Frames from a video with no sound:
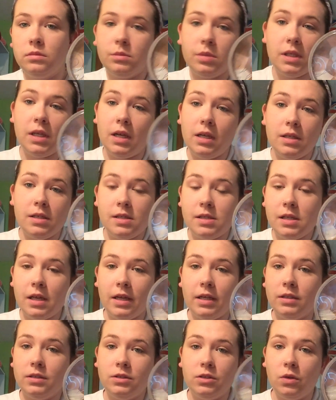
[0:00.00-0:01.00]
because
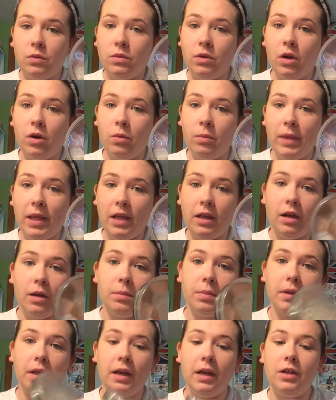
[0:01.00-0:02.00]
I don't know
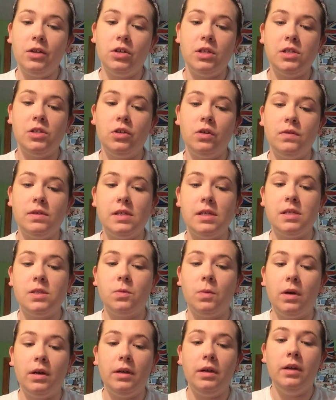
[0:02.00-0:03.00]
makeup and I just chose
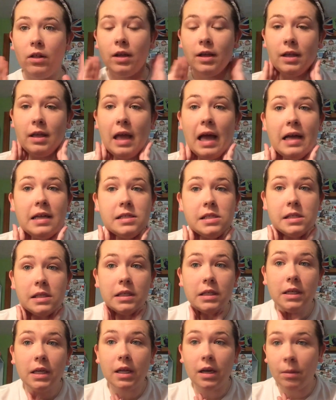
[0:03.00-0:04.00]
this one. I look
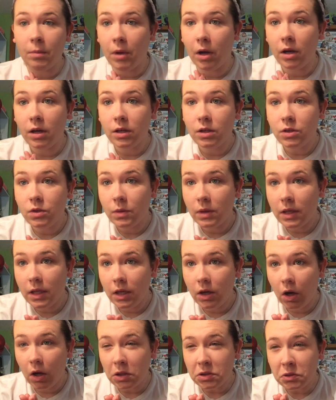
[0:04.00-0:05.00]
ghastly and I'm not gonna do any
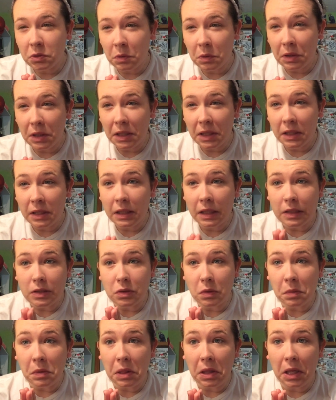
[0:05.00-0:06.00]
contouring, I
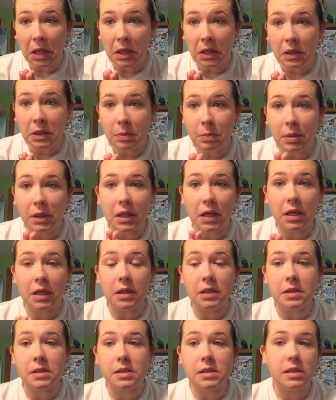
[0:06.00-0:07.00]
don't think,
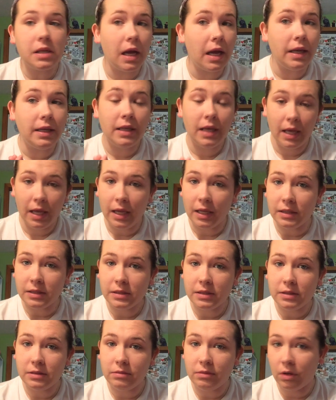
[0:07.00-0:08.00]
because I
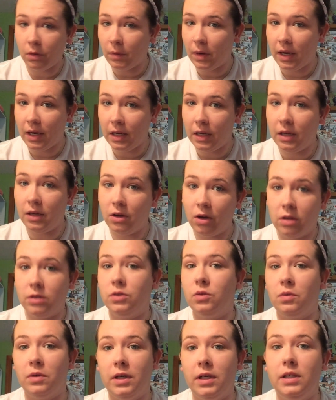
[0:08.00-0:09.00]
can't do any
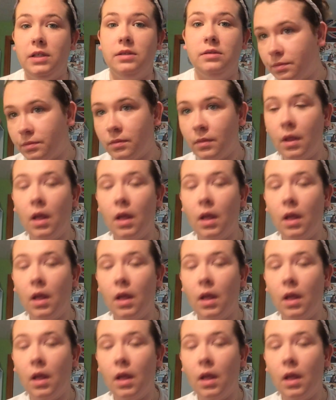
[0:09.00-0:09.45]
contouring.